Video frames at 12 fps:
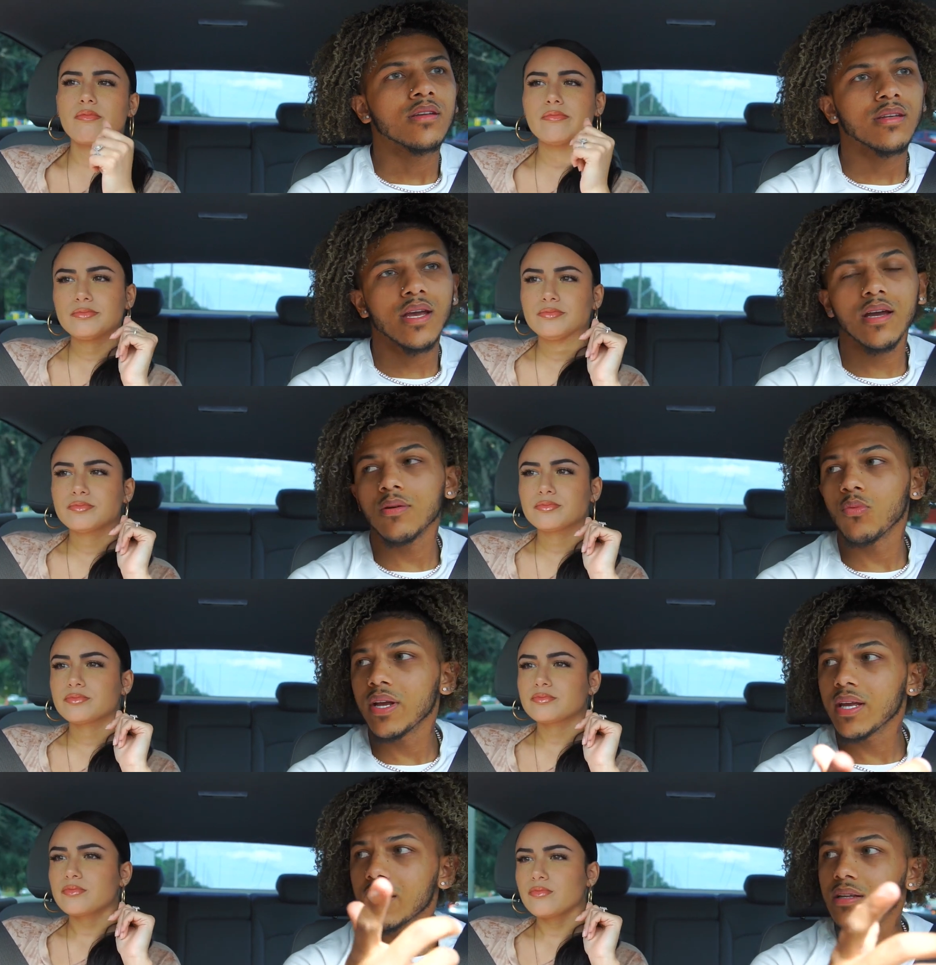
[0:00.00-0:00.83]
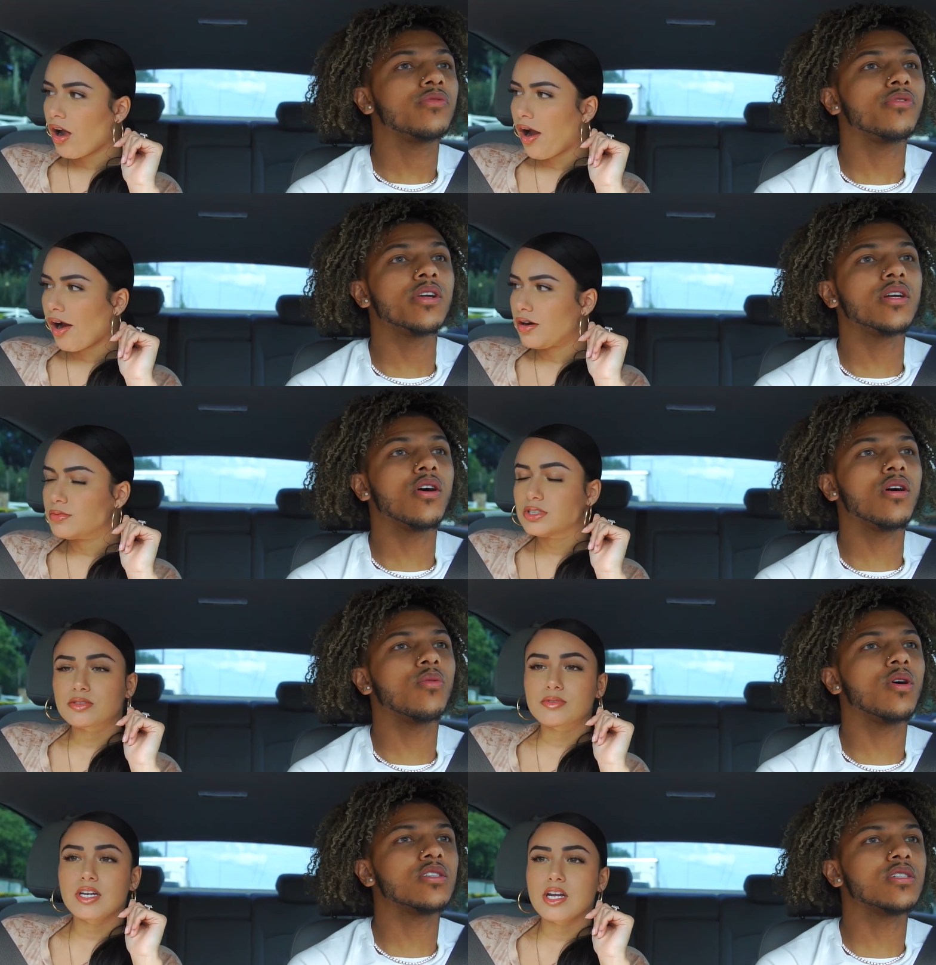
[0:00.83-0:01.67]
Speaker 1: Yeah, and we get free
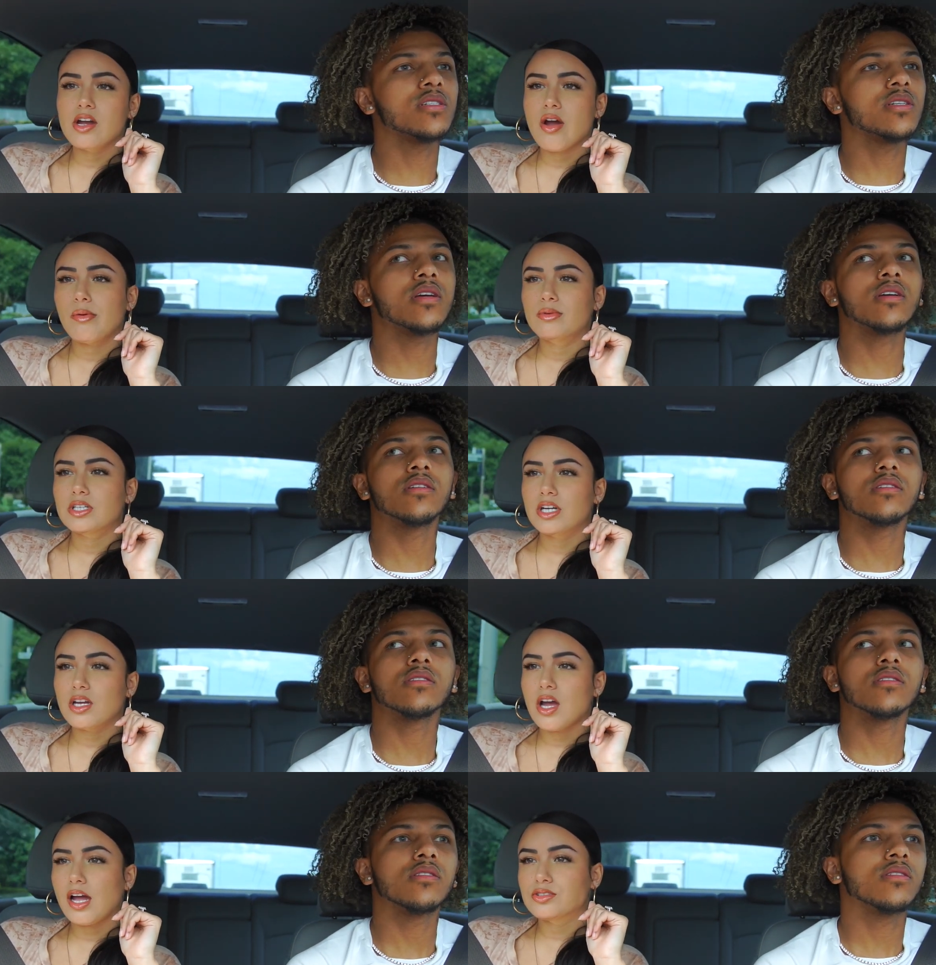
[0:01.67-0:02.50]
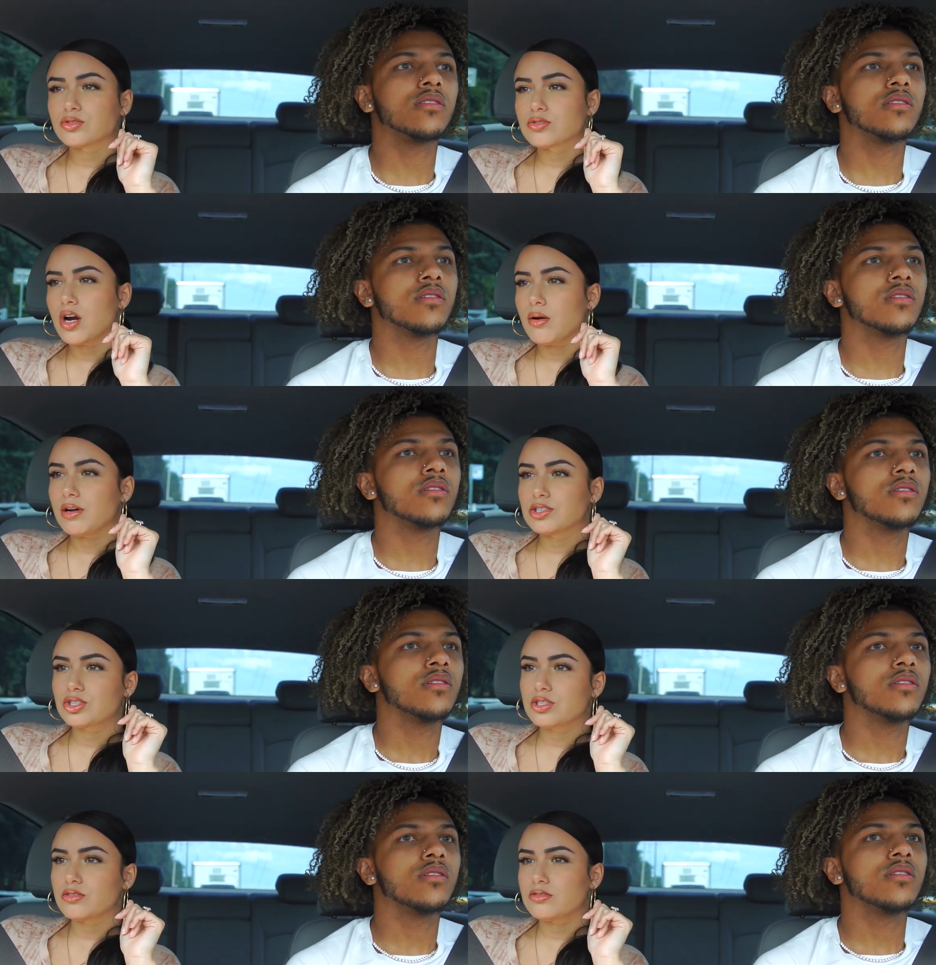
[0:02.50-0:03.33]
Speaker 2: car washes here. Car
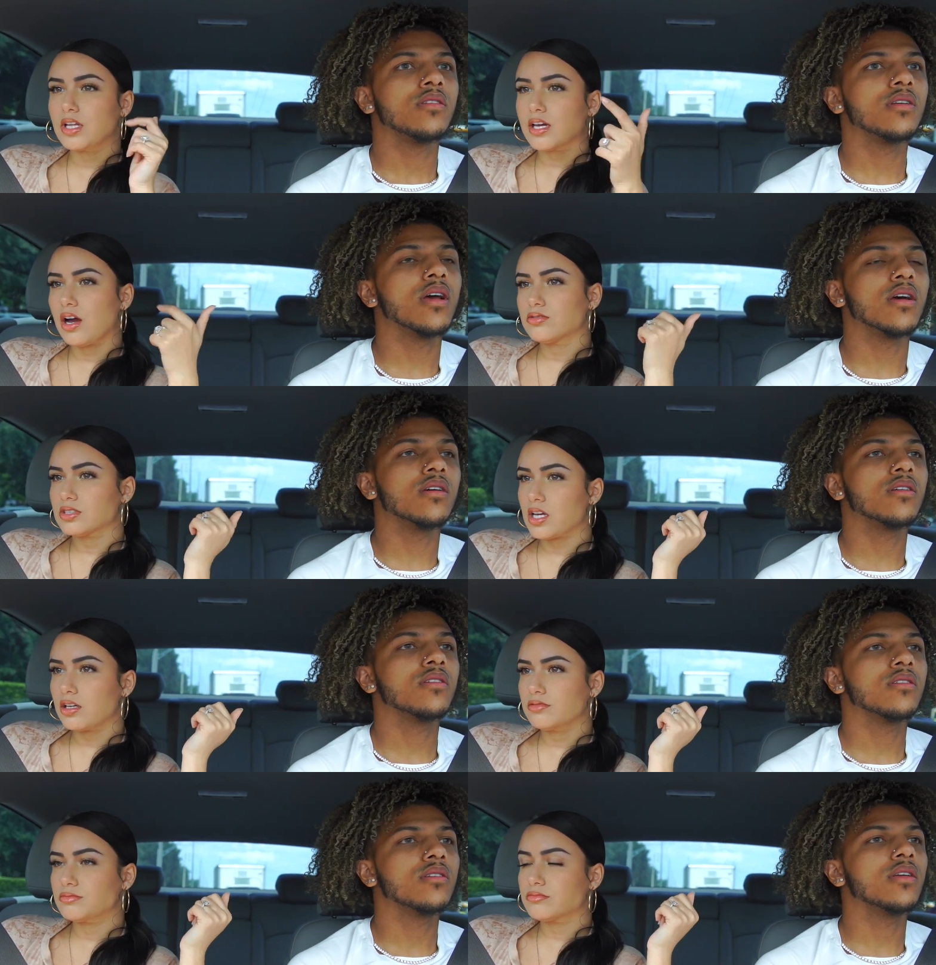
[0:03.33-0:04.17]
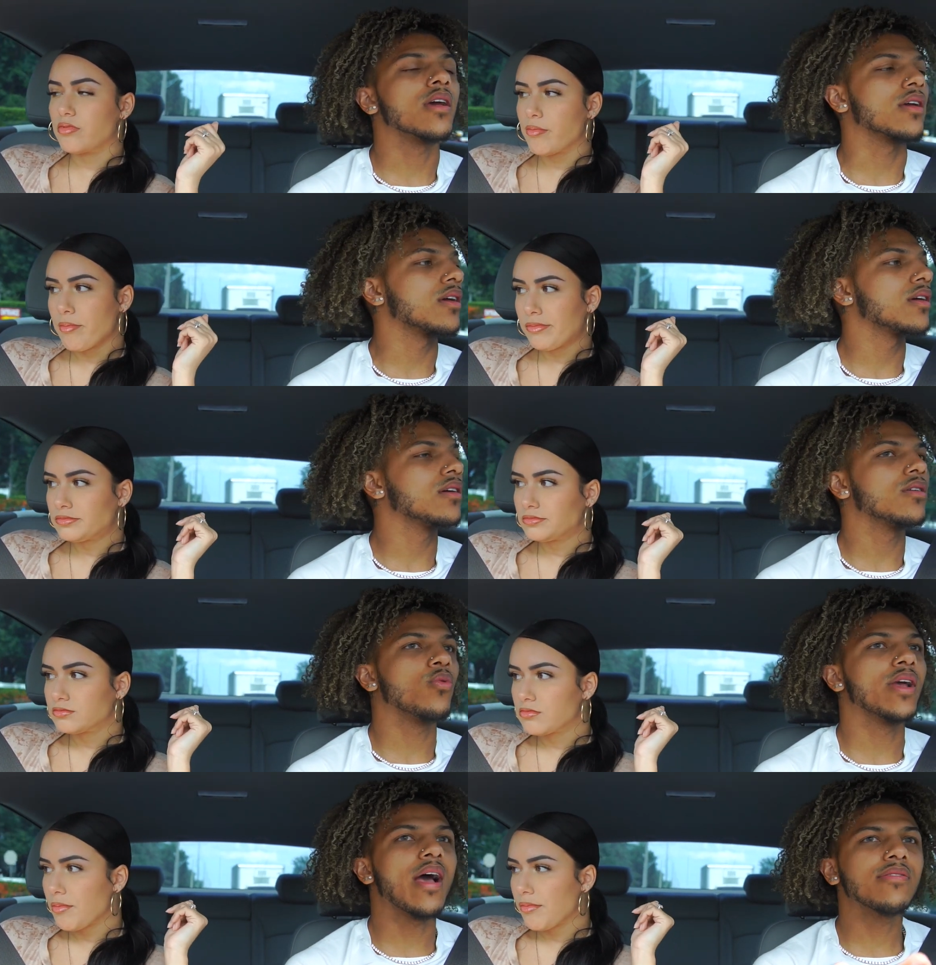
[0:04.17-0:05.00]
wash too,
Speaker 1: like yeah. yeah, yeah,
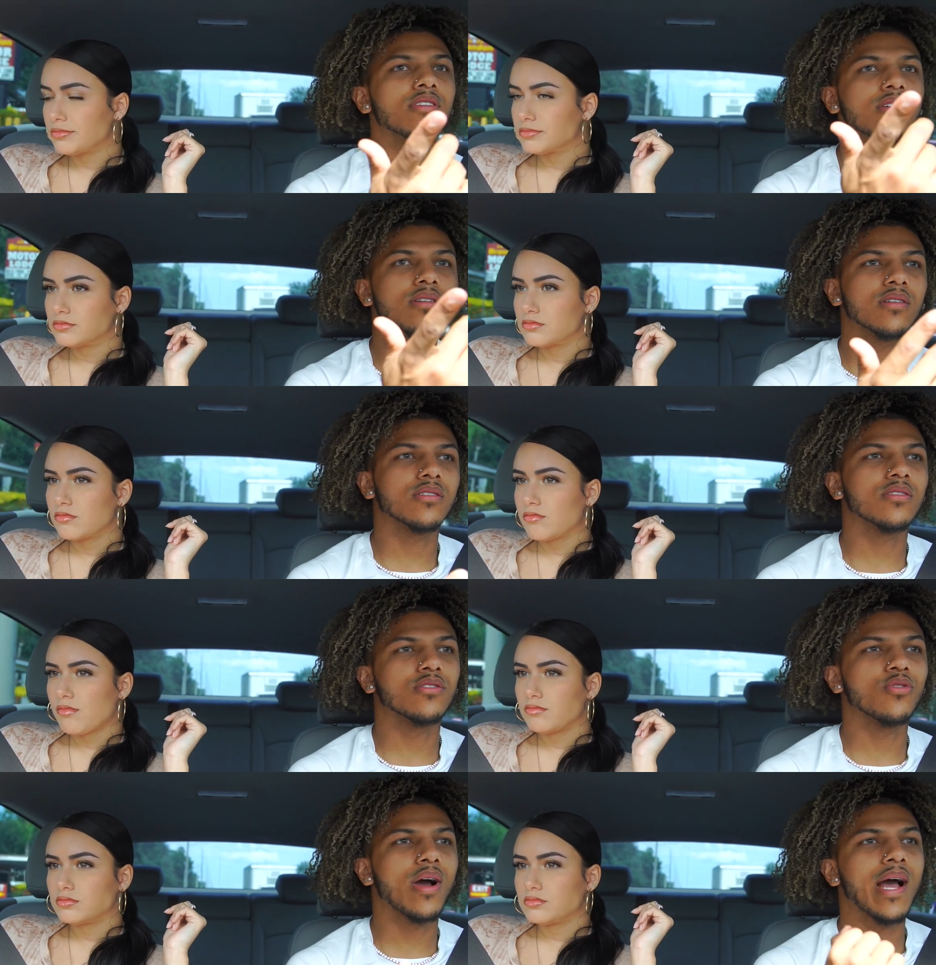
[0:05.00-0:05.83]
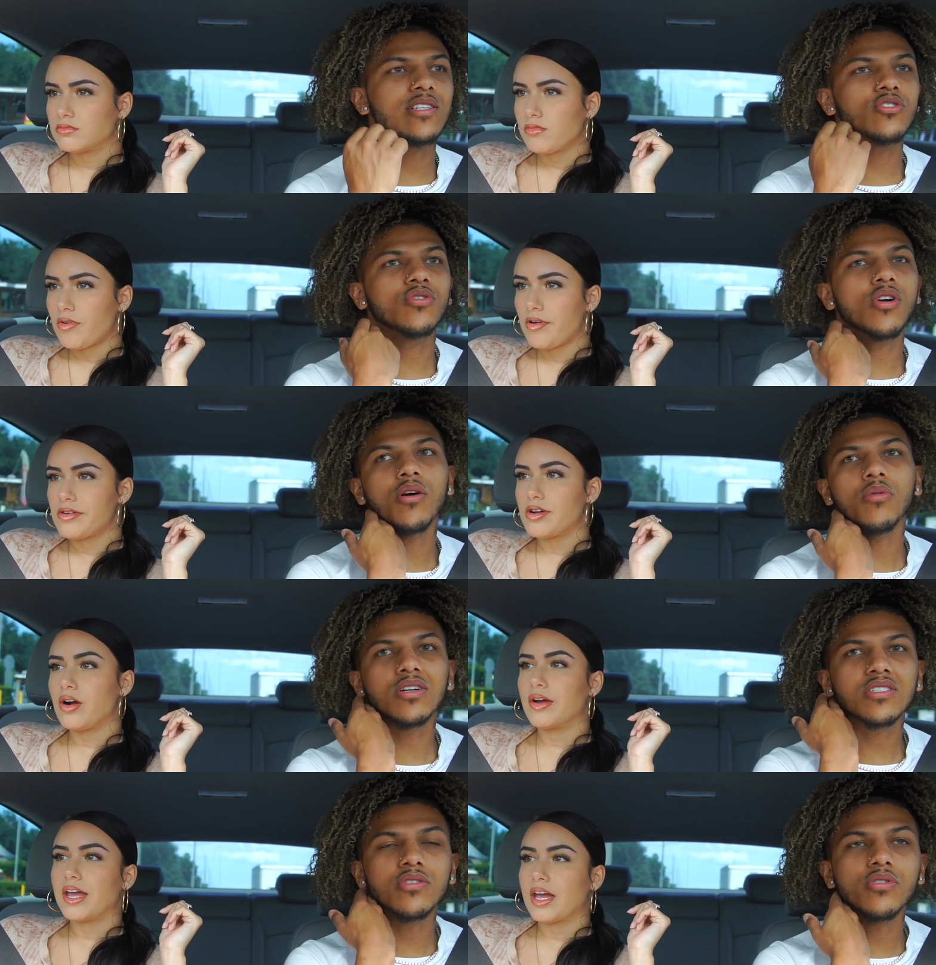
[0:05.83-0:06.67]
yeah. We have to do an actual car
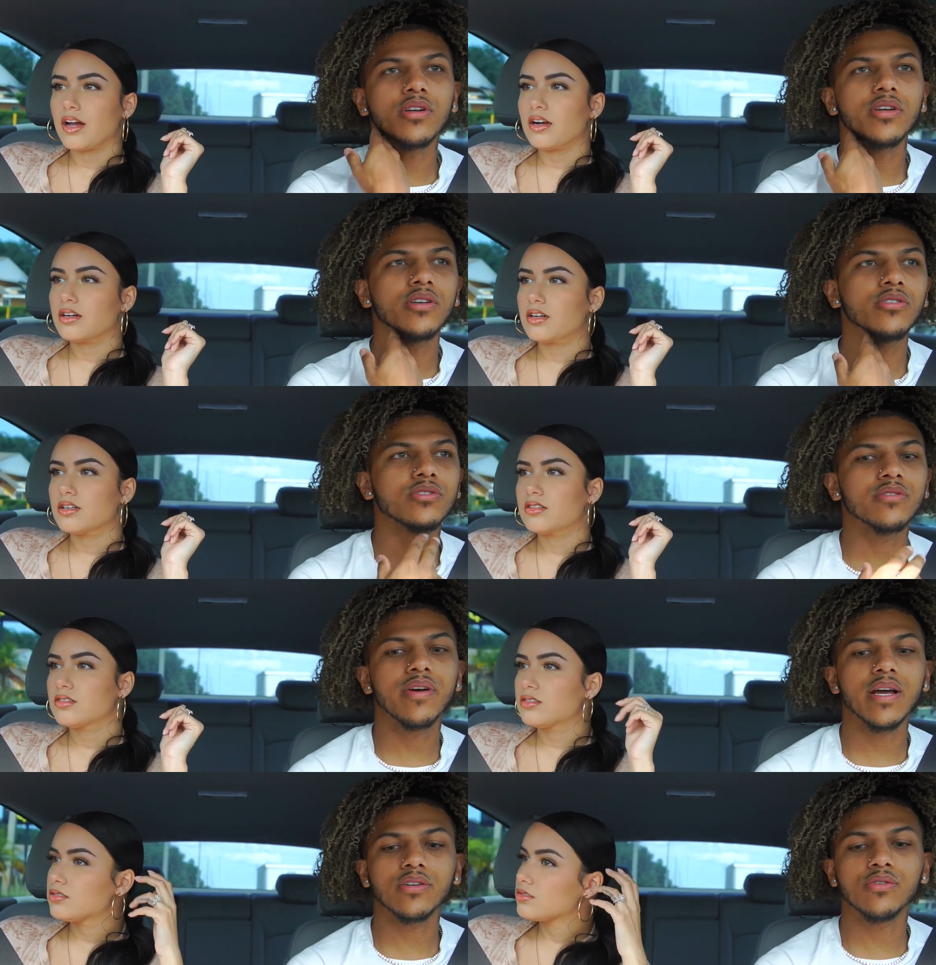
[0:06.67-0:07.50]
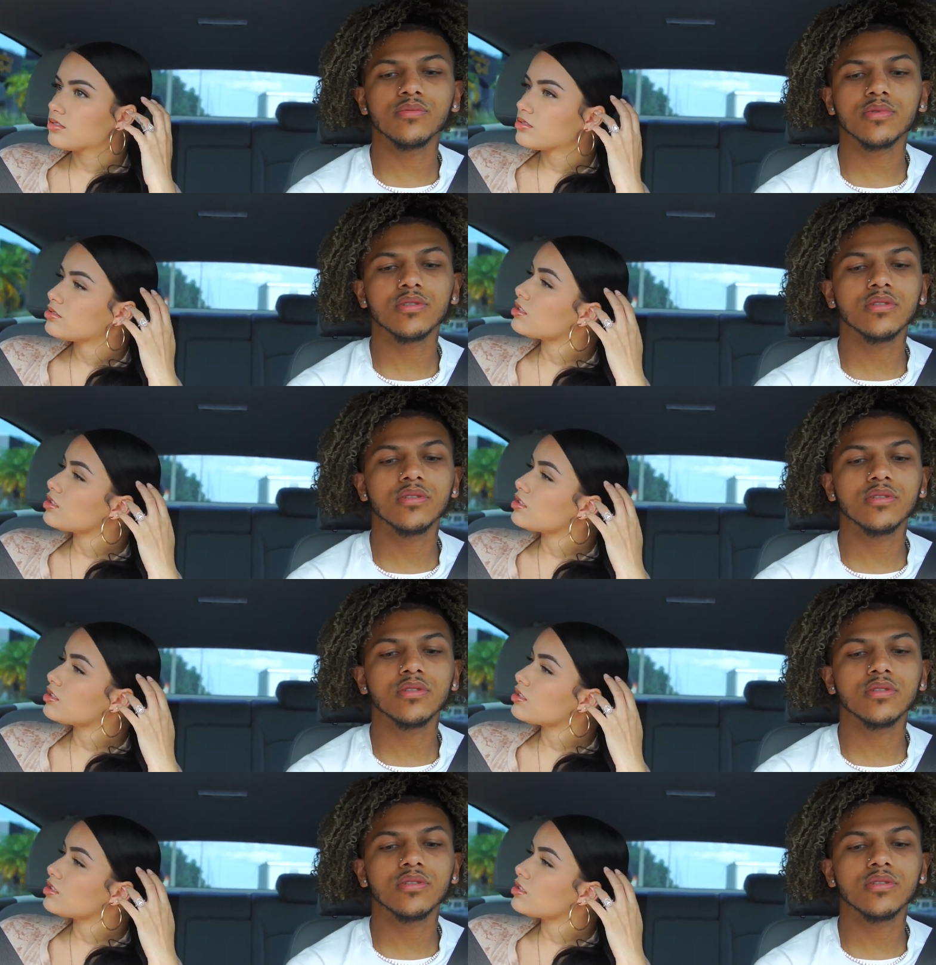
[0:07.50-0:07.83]
wash oh, in order yeah. to use the vacuums.